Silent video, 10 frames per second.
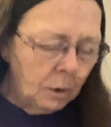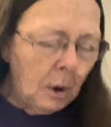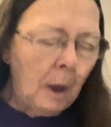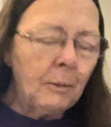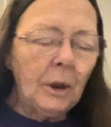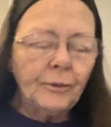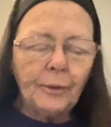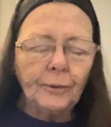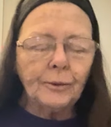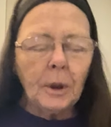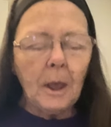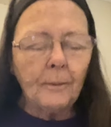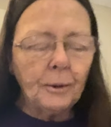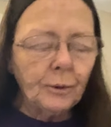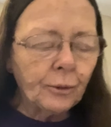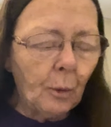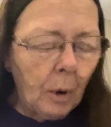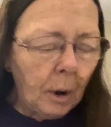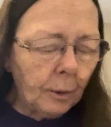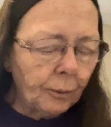I made 6.5-inch
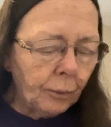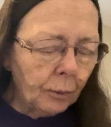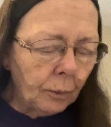squares.